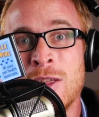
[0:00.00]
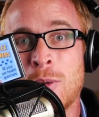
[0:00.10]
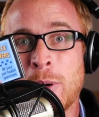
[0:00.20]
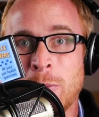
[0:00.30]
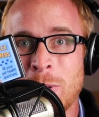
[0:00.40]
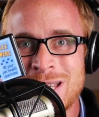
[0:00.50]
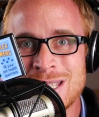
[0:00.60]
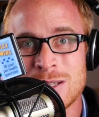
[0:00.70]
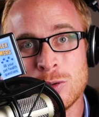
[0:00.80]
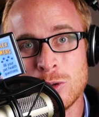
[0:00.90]
The problem
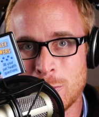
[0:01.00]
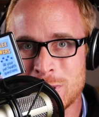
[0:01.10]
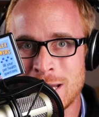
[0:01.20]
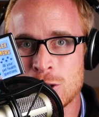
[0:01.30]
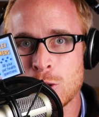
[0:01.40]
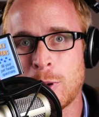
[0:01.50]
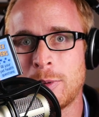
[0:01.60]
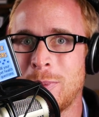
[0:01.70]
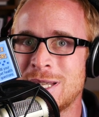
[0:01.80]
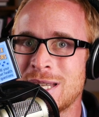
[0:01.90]
is, or the potential
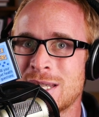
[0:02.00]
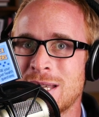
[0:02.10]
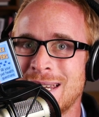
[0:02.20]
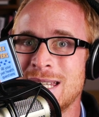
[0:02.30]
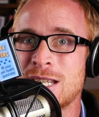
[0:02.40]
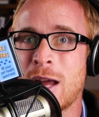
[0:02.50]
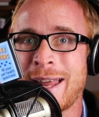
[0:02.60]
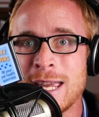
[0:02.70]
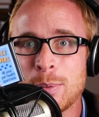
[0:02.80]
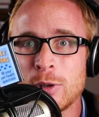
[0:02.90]
problem is that he's
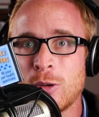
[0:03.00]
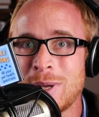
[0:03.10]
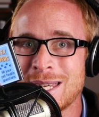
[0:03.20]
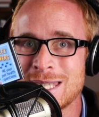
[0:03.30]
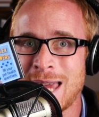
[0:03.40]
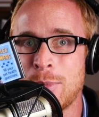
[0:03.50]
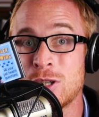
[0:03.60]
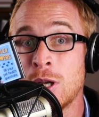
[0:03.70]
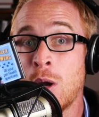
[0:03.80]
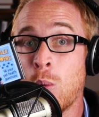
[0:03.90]
unable to be examined